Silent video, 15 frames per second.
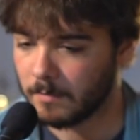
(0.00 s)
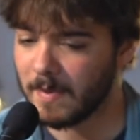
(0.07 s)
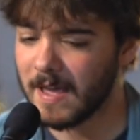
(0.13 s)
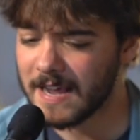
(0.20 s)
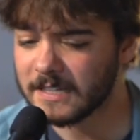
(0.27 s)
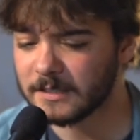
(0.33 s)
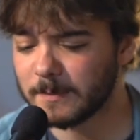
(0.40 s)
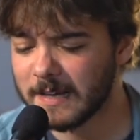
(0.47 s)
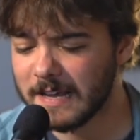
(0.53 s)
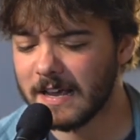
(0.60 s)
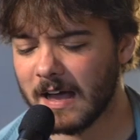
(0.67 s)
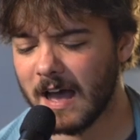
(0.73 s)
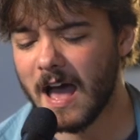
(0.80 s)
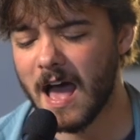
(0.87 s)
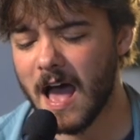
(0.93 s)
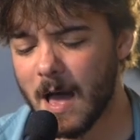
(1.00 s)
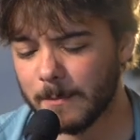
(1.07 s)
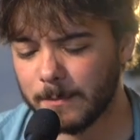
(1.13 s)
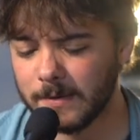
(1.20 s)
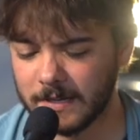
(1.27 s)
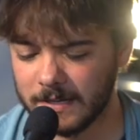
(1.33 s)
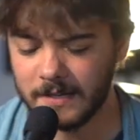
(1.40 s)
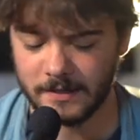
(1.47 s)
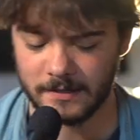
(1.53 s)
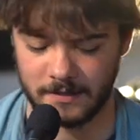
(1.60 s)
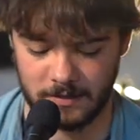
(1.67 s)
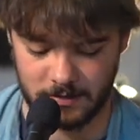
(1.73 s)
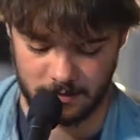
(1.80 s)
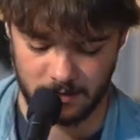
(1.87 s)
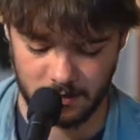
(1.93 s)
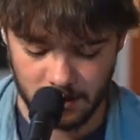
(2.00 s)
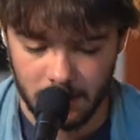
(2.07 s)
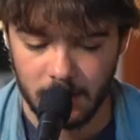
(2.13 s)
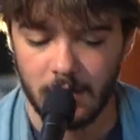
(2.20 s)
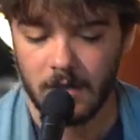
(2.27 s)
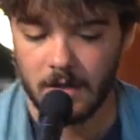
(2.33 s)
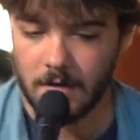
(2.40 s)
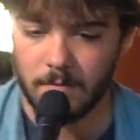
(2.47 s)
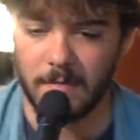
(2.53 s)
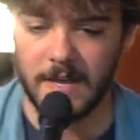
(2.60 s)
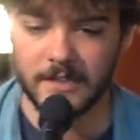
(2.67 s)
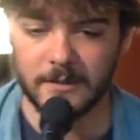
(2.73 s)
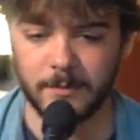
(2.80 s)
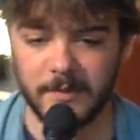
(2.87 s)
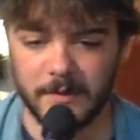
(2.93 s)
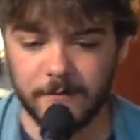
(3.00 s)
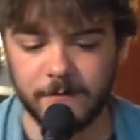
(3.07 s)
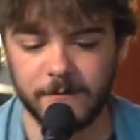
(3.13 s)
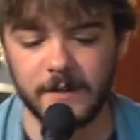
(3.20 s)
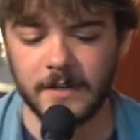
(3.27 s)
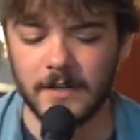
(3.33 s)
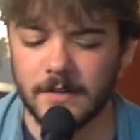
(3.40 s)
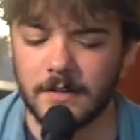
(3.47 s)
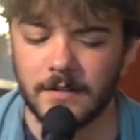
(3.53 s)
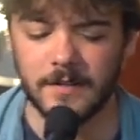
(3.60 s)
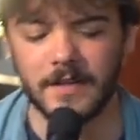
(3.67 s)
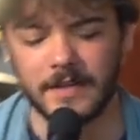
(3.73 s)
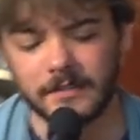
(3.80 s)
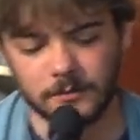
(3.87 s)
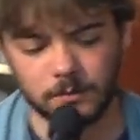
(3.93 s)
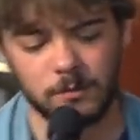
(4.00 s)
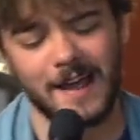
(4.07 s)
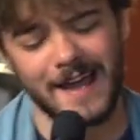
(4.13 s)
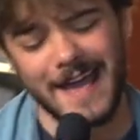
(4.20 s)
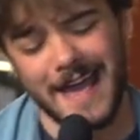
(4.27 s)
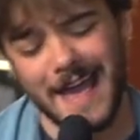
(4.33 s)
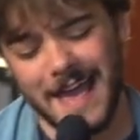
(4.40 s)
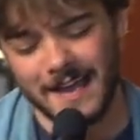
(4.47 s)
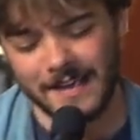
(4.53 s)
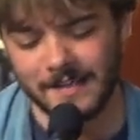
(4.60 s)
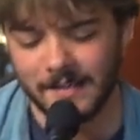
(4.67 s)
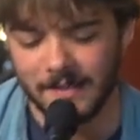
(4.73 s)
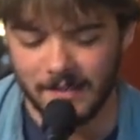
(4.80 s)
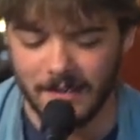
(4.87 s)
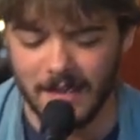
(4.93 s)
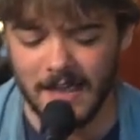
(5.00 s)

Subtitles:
Makes me happy. Makes me feel this way.